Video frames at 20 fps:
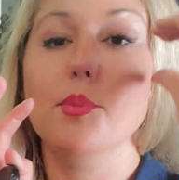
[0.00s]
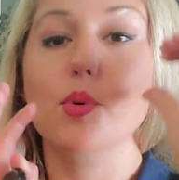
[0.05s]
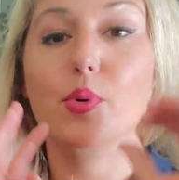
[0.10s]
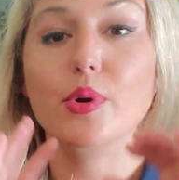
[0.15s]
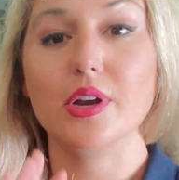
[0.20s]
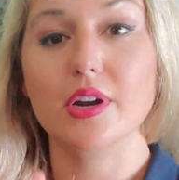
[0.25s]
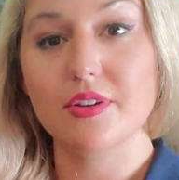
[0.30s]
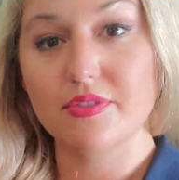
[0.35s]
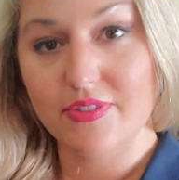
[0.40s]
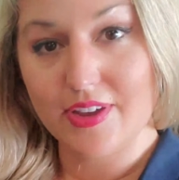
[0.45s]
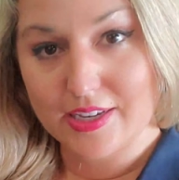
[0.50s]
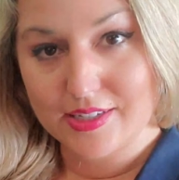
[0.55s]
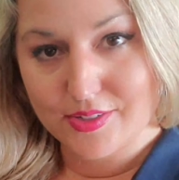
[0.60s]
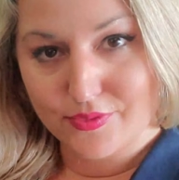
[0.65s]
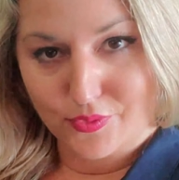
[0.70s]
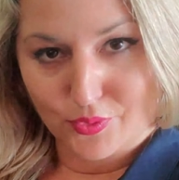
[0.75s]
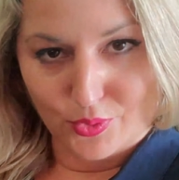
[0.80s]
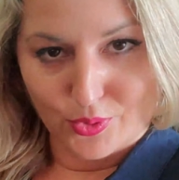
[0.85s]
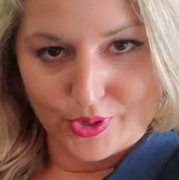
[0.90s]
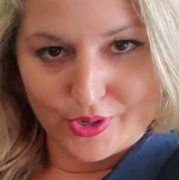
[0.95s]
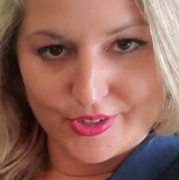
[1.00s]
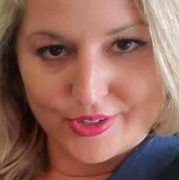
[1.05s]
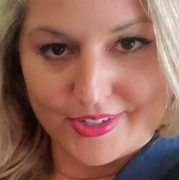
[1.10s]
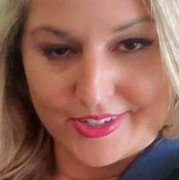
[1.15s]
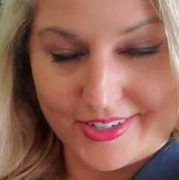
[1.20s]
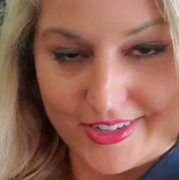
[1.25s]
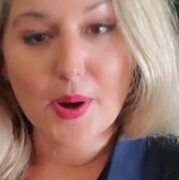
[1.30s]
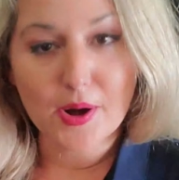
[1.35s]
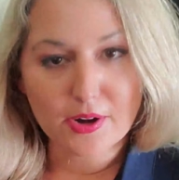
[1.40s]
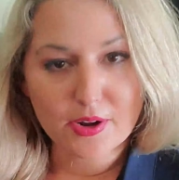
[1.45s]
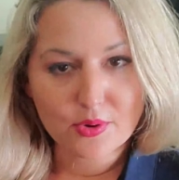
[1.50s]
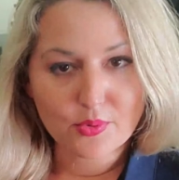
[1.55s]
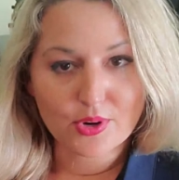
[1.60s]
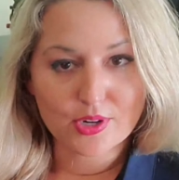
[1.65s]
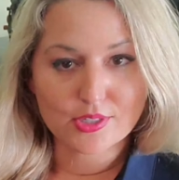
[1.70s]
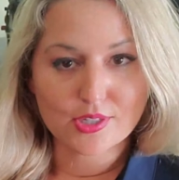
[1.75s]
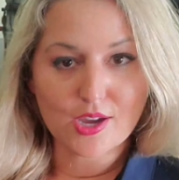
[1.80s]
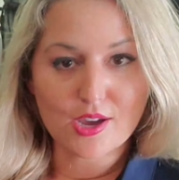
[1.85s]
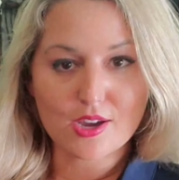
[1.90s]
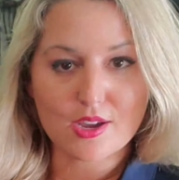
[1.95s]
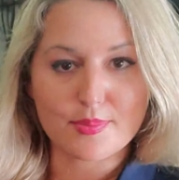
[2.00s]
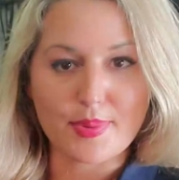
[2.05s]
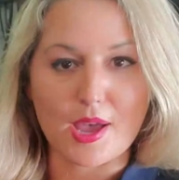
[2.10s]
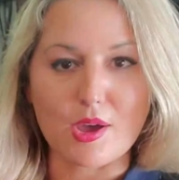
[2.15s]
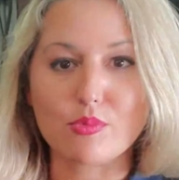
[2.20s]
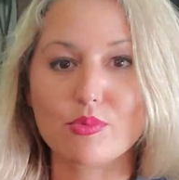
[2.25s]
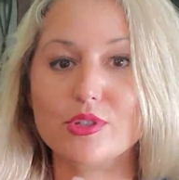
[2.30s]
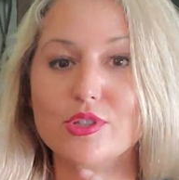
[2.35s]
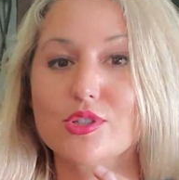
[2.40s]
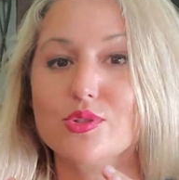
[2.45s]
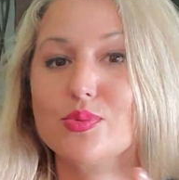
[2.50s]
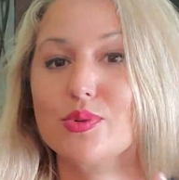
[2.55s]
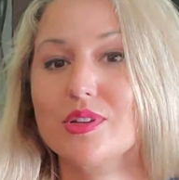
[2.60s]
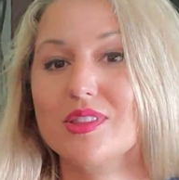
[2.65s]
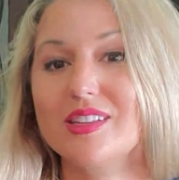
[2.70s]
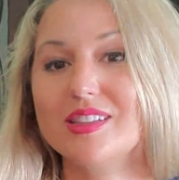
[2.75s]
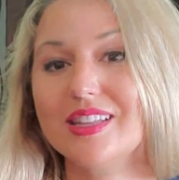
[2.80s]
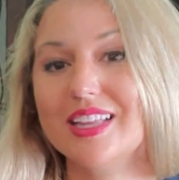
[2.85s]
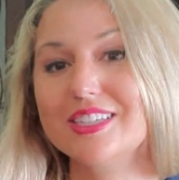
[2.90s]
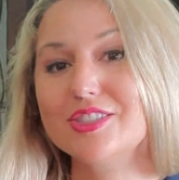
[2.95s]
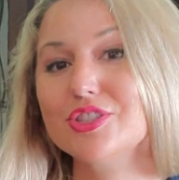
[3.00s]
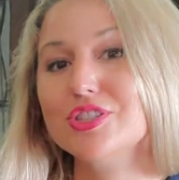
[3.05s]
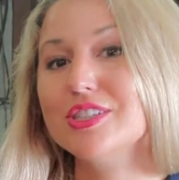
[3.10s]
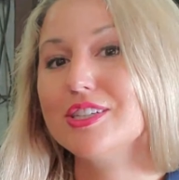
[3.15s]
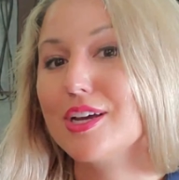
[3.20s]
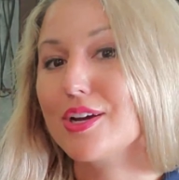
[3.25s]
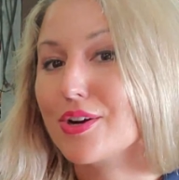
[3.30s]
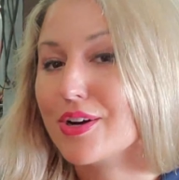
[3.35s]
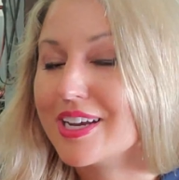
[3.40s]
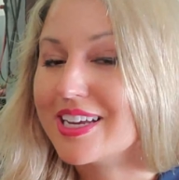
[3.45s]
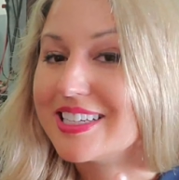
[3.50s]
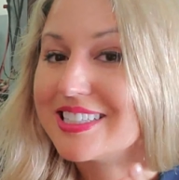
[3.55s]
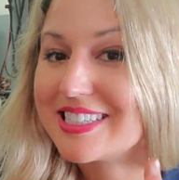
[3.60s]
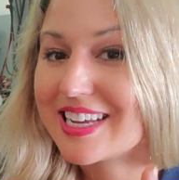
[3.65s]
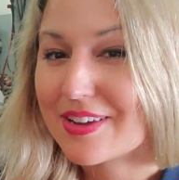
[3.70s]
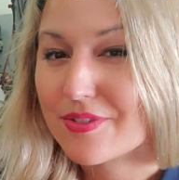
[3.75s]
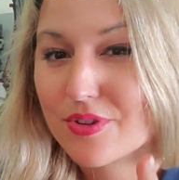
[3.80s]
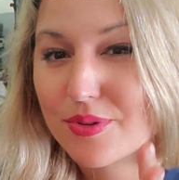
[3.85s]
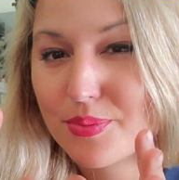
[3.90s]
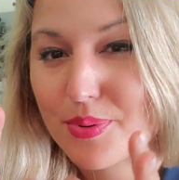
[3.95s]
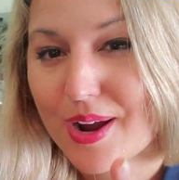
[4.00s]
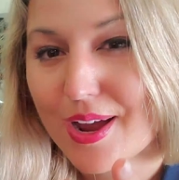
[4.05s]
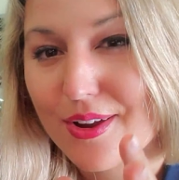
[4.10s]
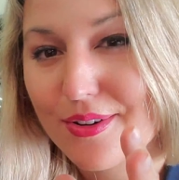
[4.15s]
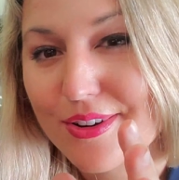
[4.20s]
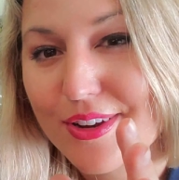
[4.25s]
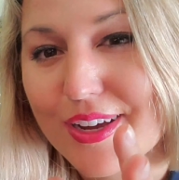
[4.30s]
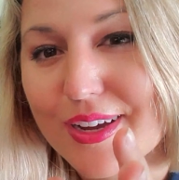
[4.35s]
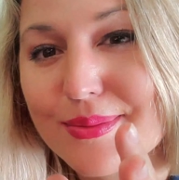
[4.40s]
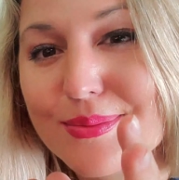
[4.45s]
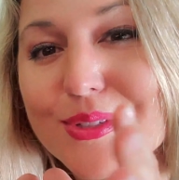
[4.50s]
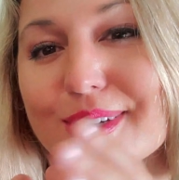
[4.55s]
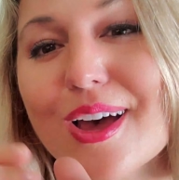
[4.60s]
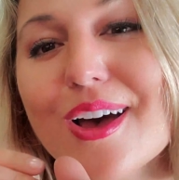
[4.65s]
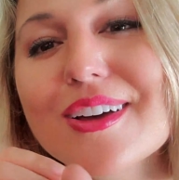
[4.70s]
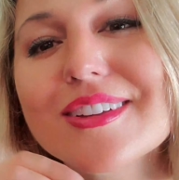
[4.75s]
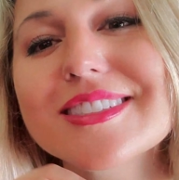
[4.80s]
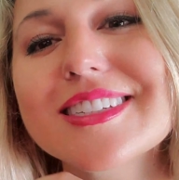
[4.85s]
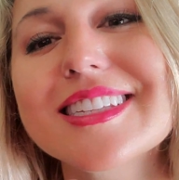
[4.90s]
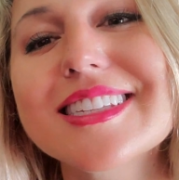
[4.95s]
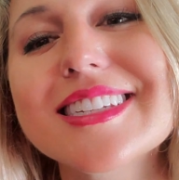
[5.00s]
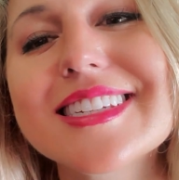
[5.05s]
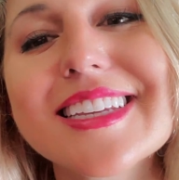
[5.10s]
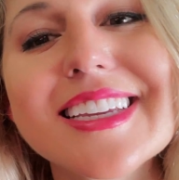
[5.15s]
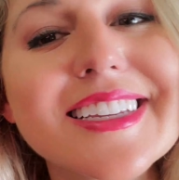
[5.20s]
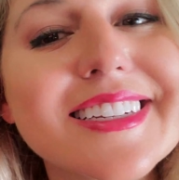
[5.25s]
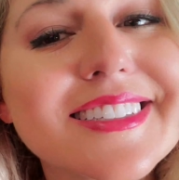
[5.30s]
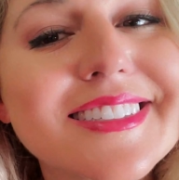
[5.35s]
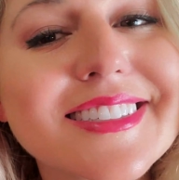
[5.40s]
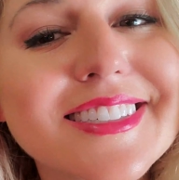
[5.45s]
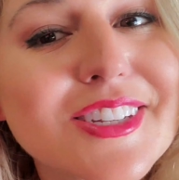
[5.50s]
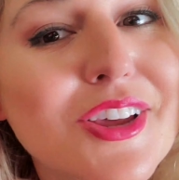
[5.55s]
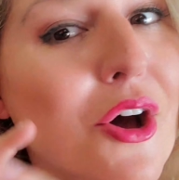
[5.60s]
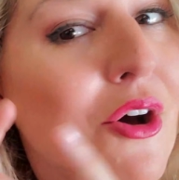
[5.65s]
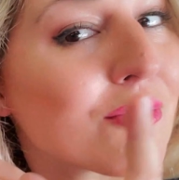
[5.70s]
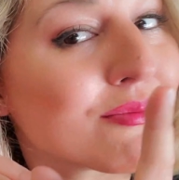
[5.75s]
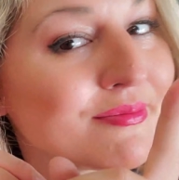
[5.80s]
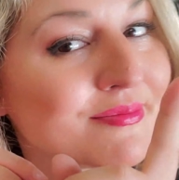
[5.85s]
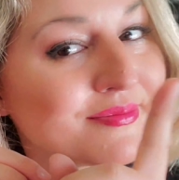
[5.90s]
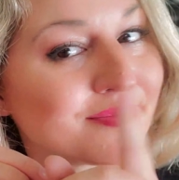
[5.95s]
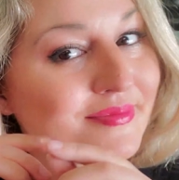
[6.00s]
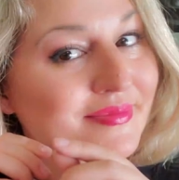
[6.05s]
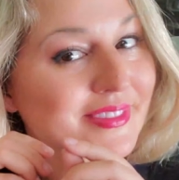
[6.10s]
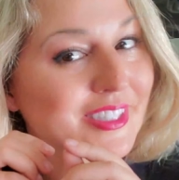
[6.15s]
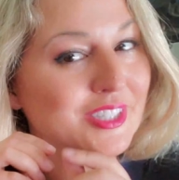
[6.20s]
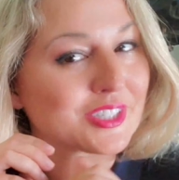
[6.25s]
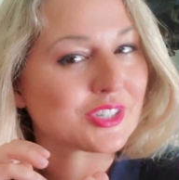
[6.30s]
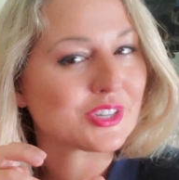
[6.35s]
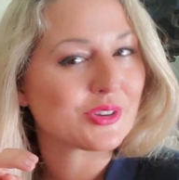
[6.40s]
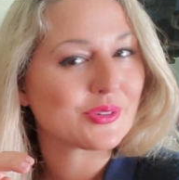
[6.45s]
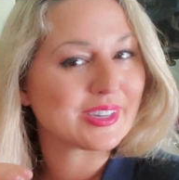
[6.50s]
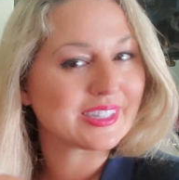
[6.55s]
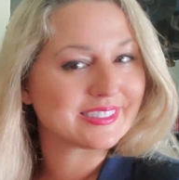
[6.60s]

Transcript: we're going to fast forward. The part I want to talk about, which is where the legendary David Brown comes onto the scene. So let's do